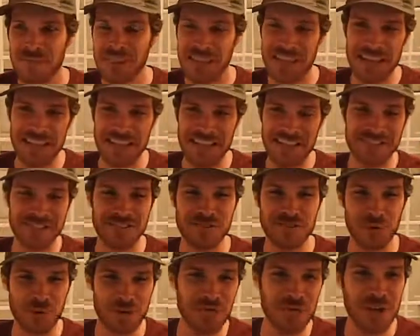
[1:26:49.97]
and that's
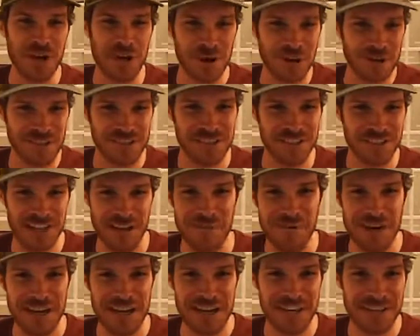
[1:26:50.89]
sort of the artist
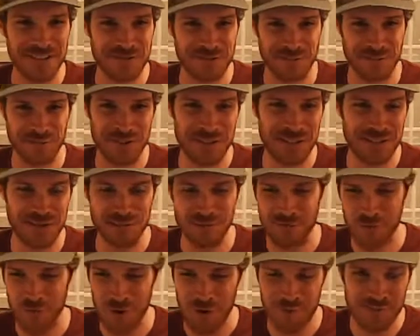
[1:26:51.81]
dilemma, and it's
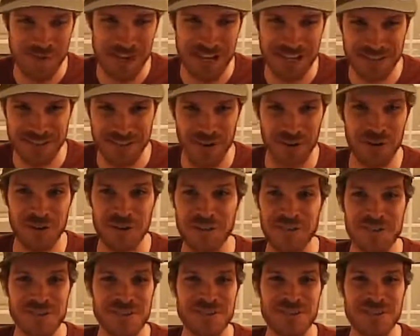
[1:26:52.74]
what makes
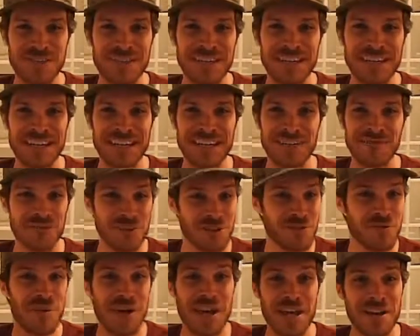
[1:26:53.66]
artists the
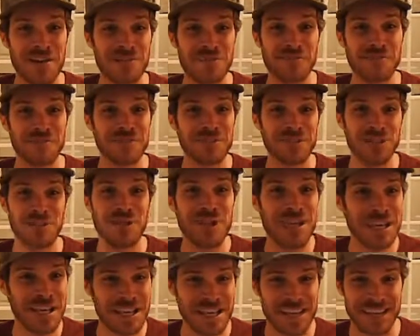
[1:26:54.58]
creative,
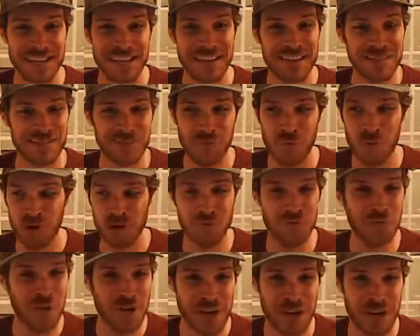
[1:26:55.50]
unique,
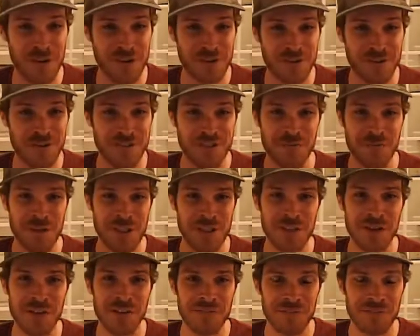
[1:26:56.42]
wonderful characters that we
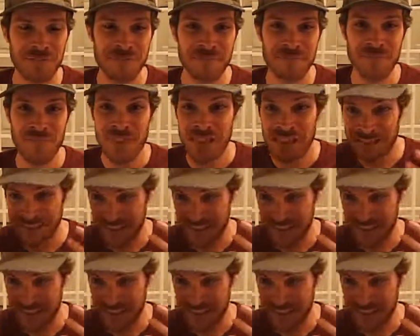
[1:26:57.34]
love, is